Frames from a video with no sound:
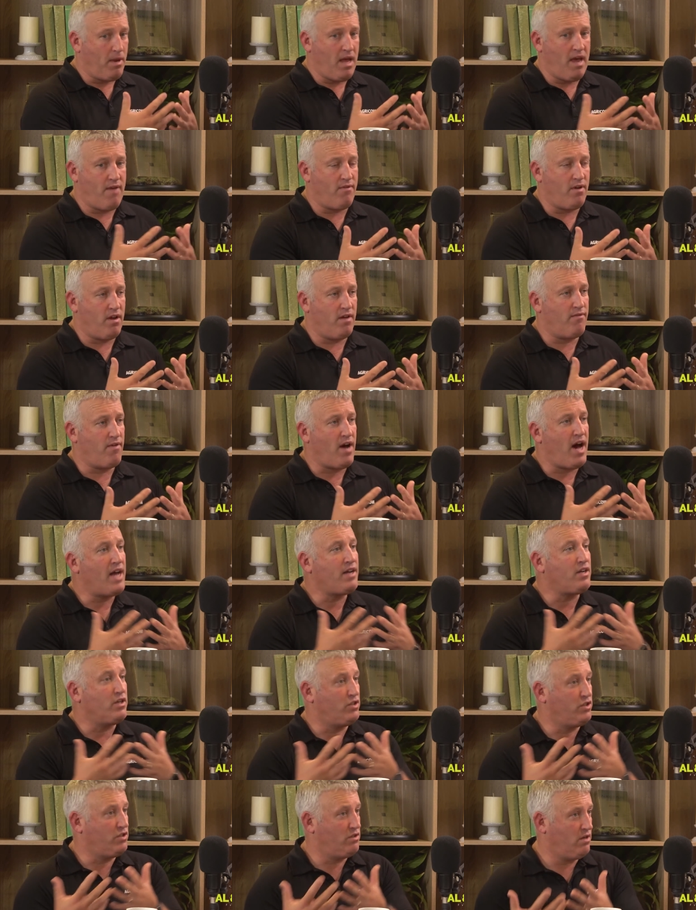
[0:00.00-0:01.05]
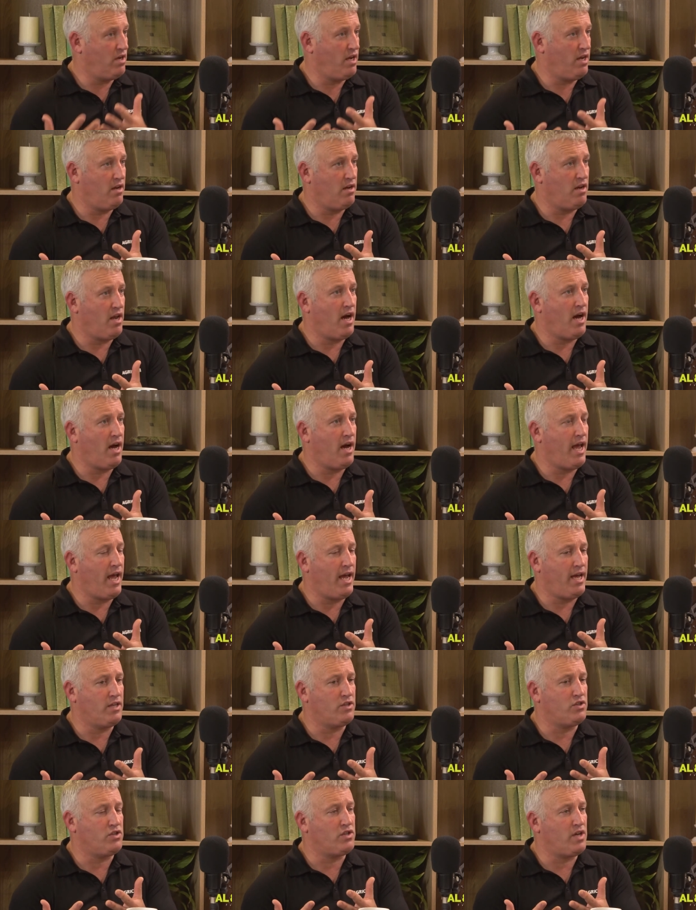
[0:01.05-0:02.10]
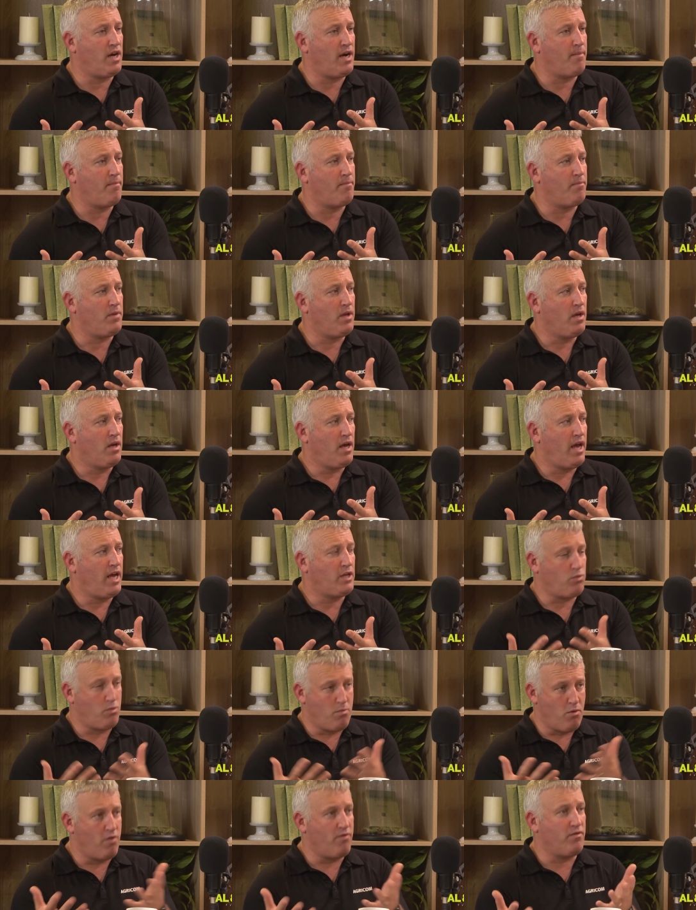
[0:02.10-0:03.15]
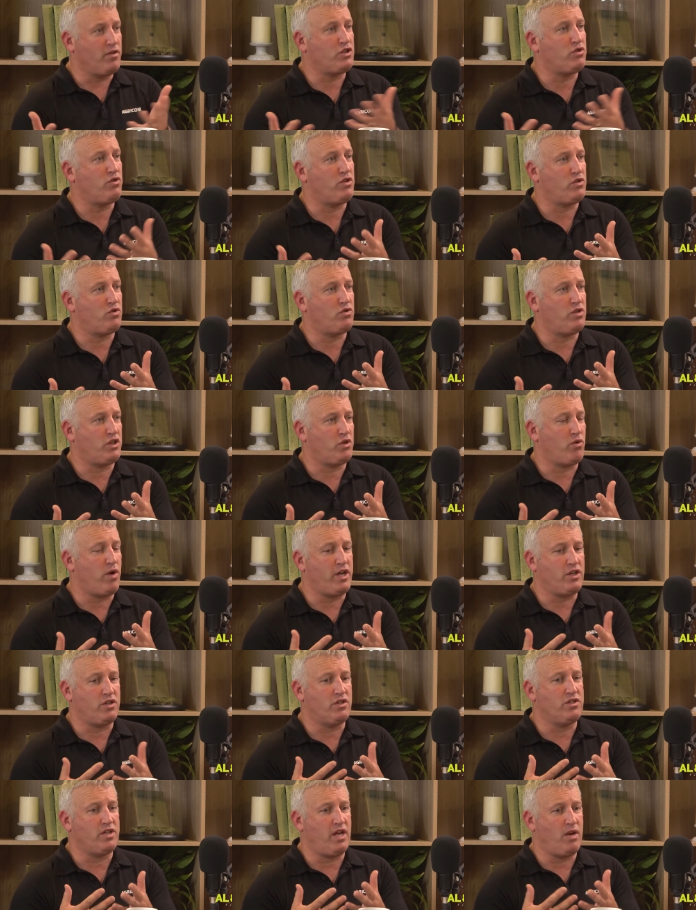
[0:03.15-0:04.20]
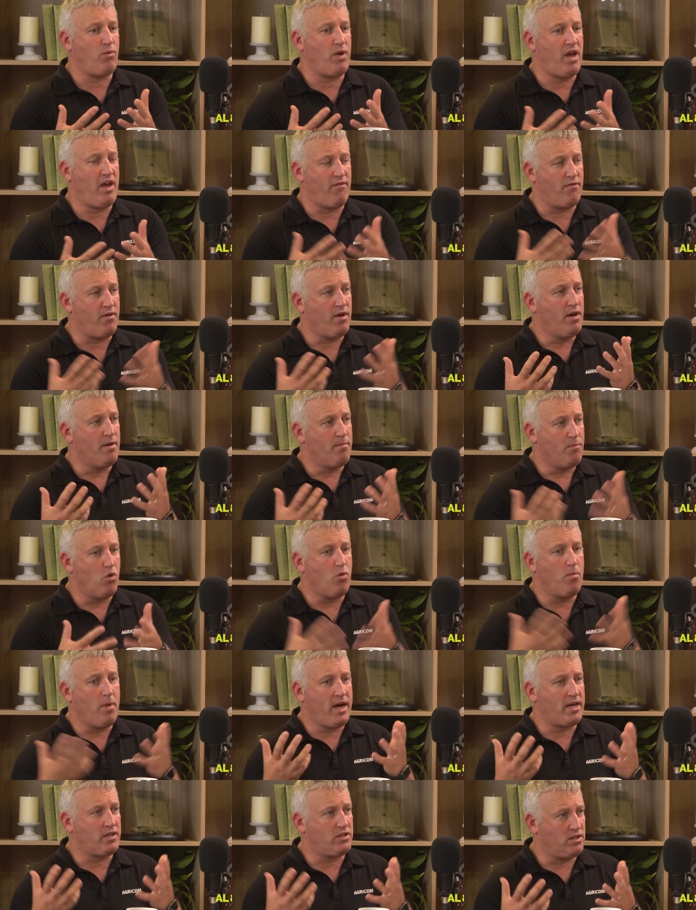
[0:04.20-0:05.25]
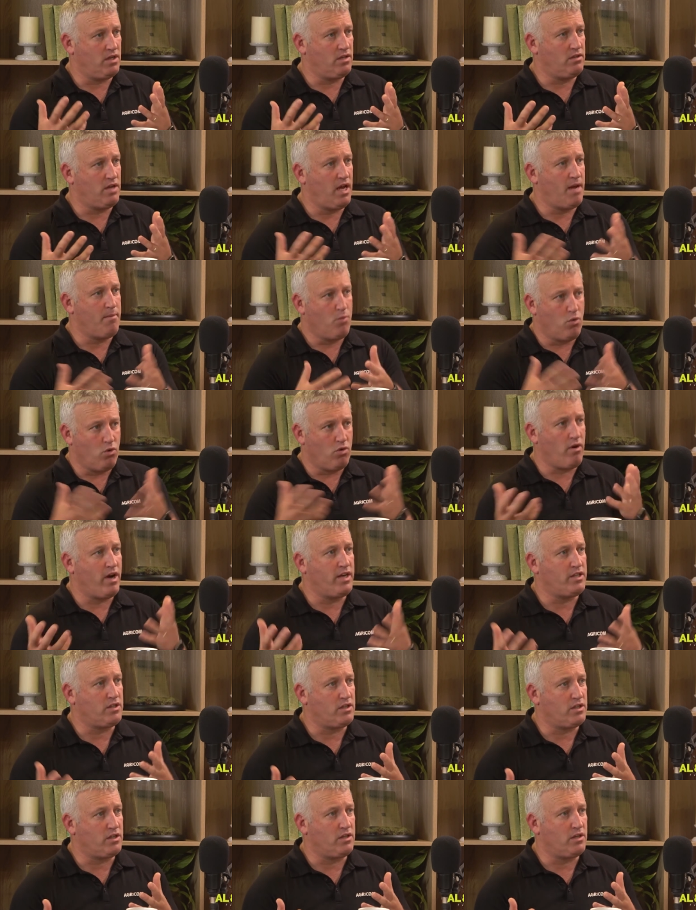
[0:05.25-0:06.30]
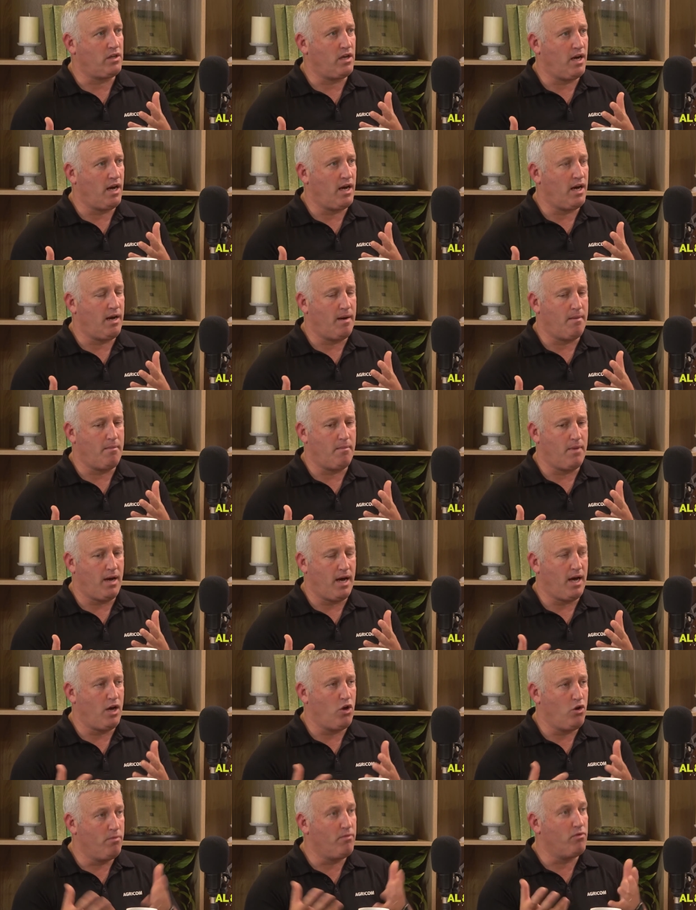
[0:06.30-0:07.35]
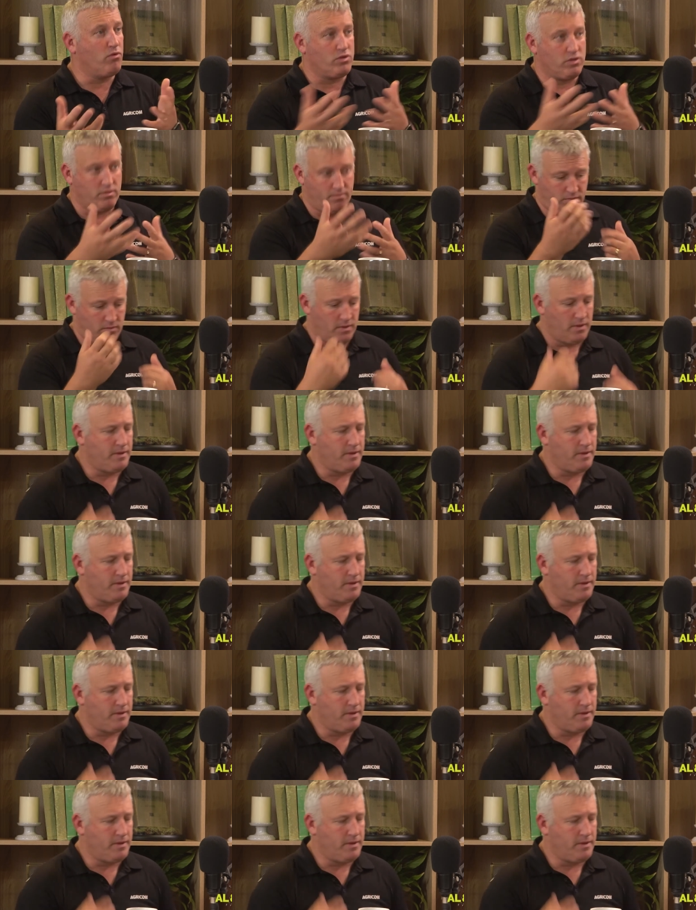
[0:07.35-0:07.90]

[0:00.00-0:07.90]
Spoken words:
probably have an advantage in as we move into stressful situations and we have more bugs and more grazing herbivores.